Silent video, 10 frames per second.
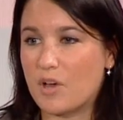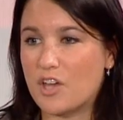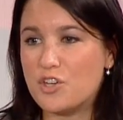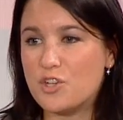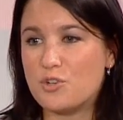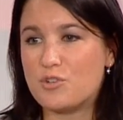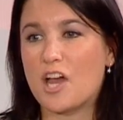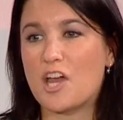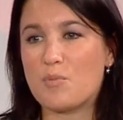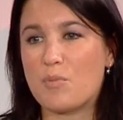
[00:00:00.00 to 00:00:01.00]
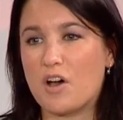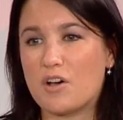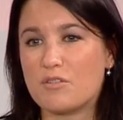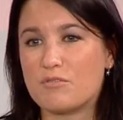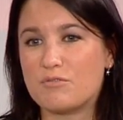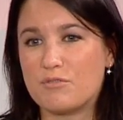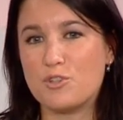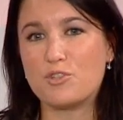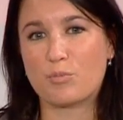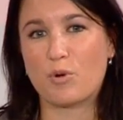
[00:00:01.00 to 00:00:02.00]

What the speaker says: a new type of user